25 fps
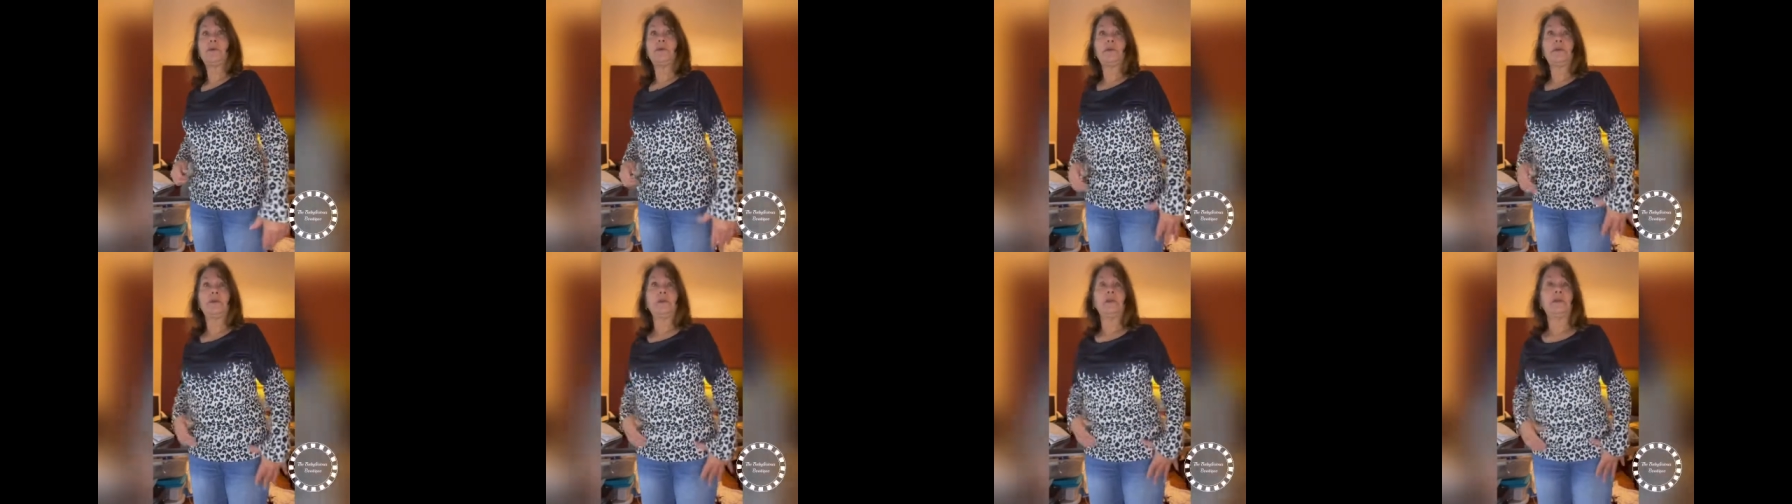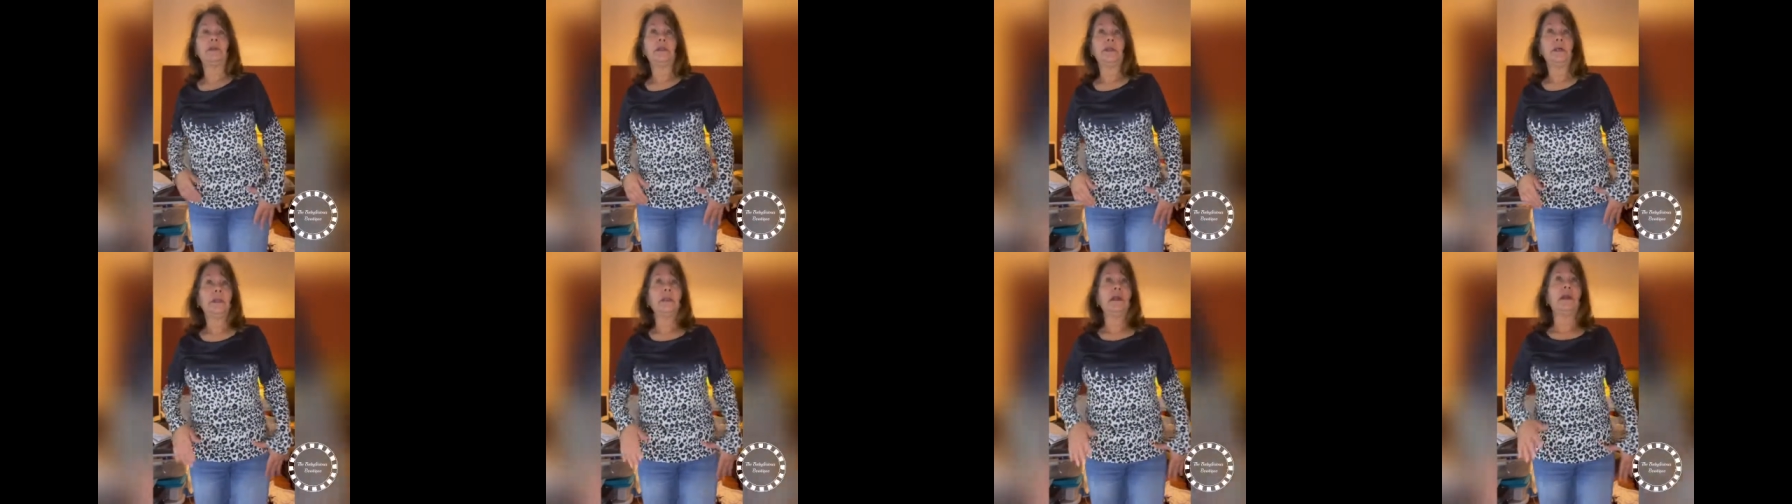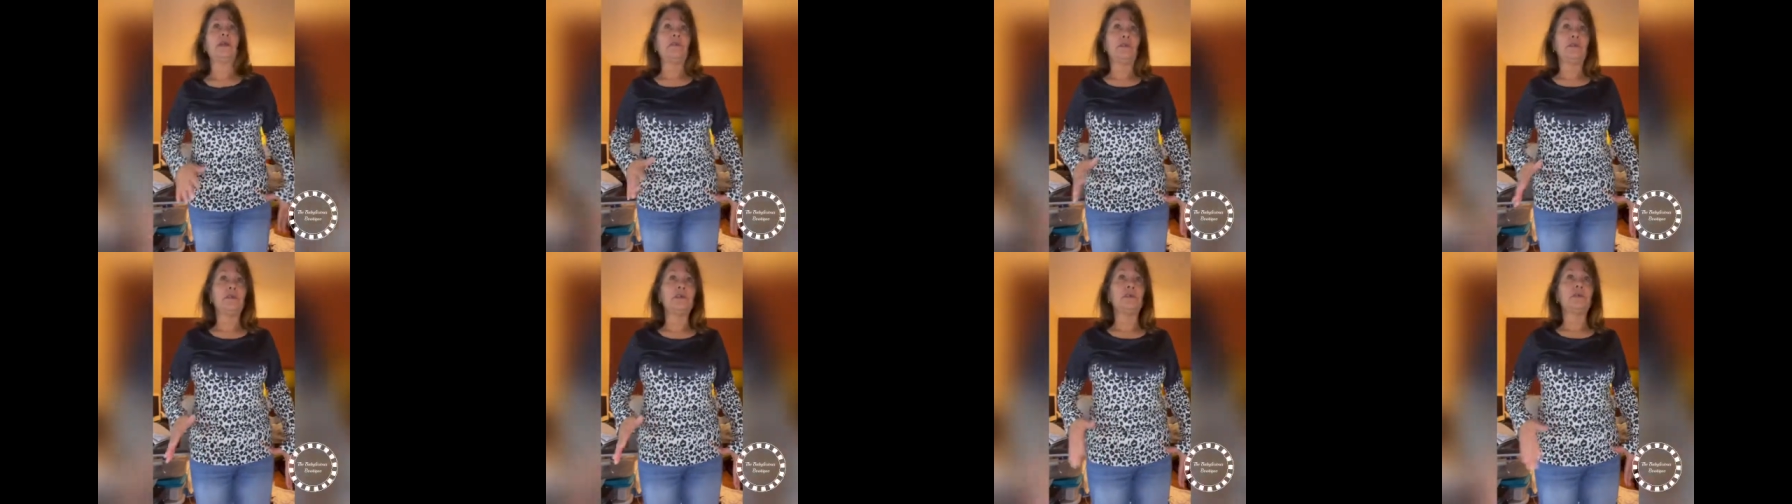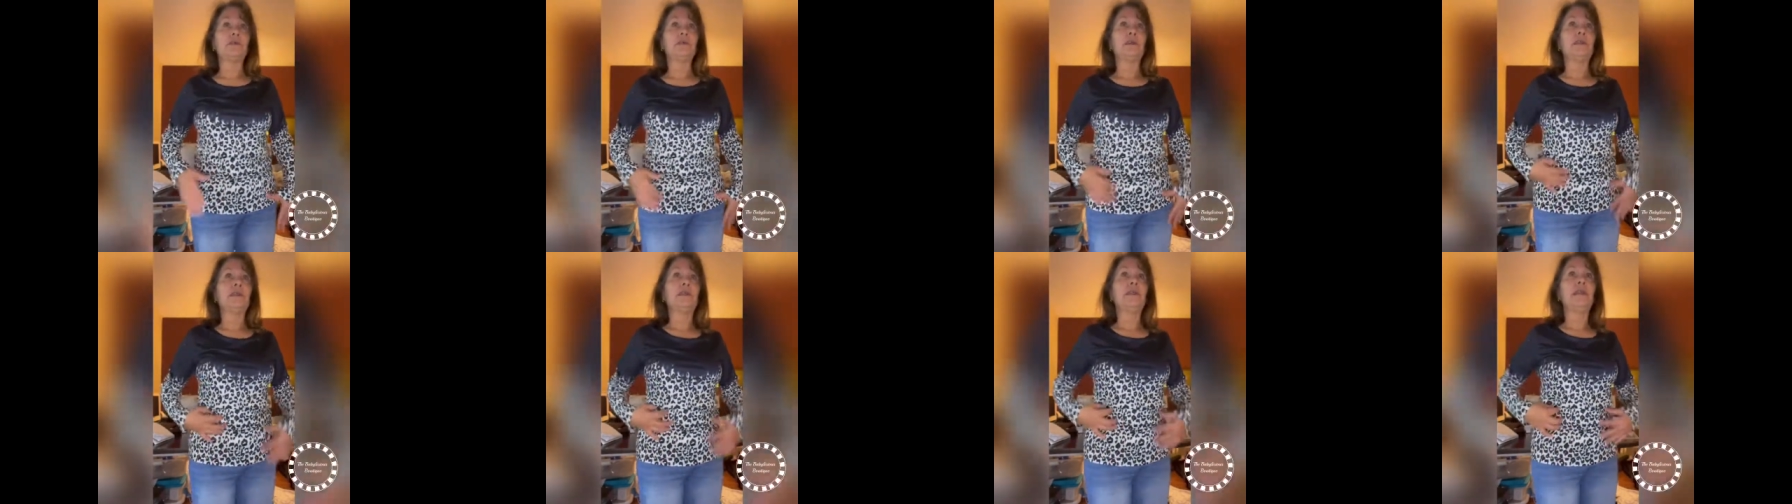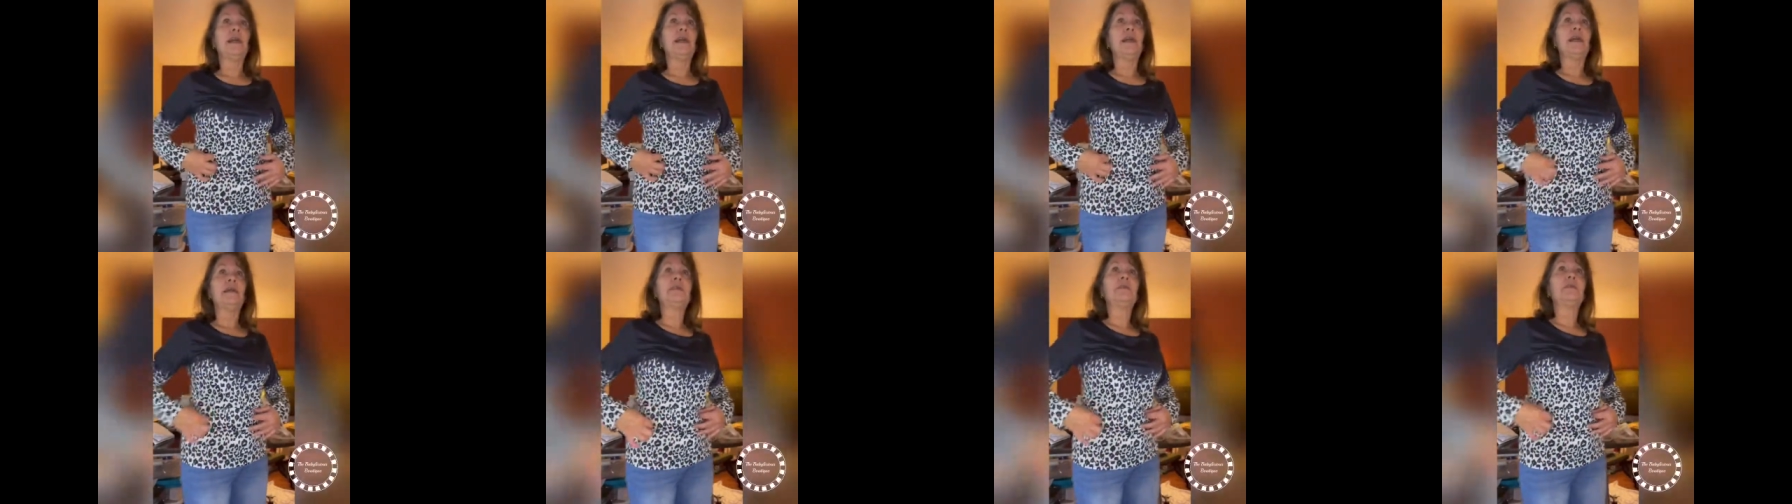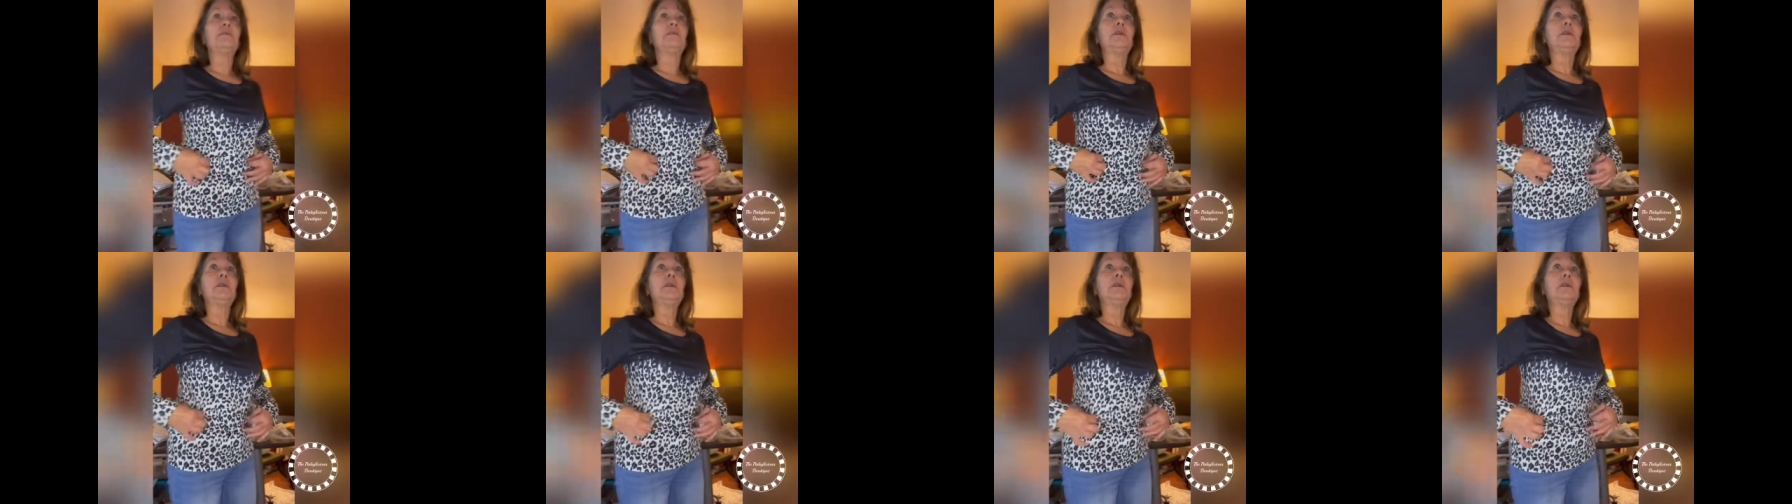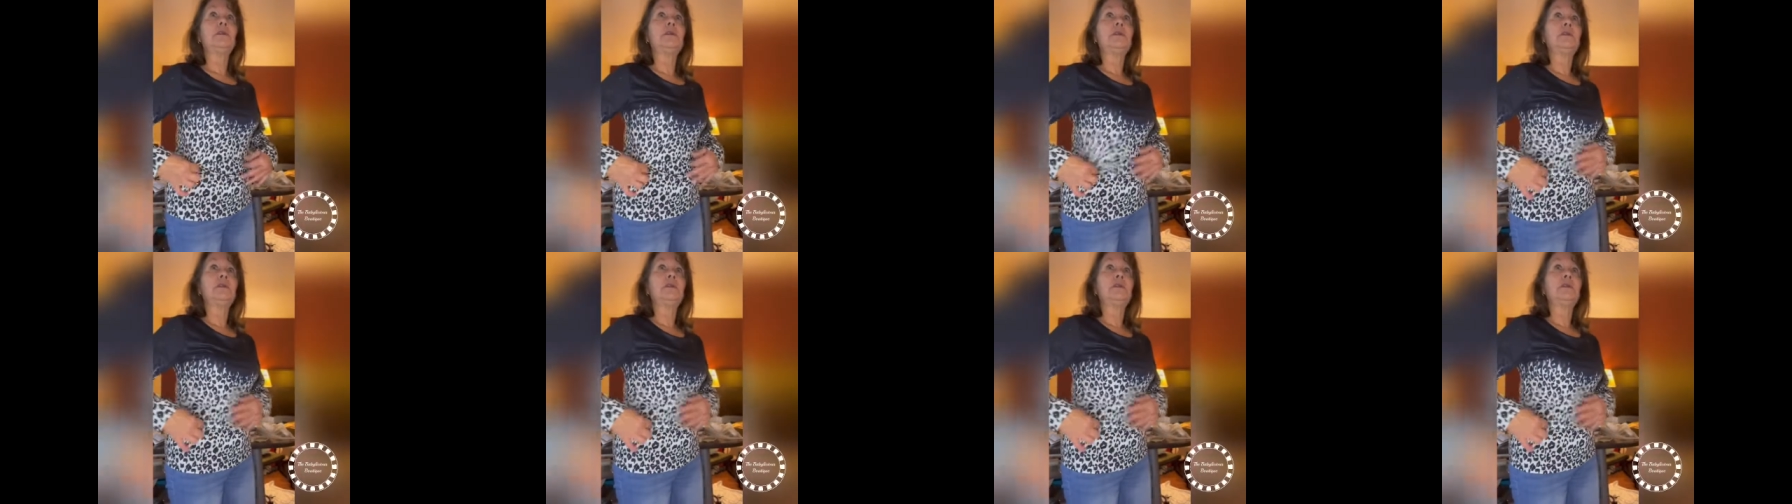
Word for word: order than I was with the last one.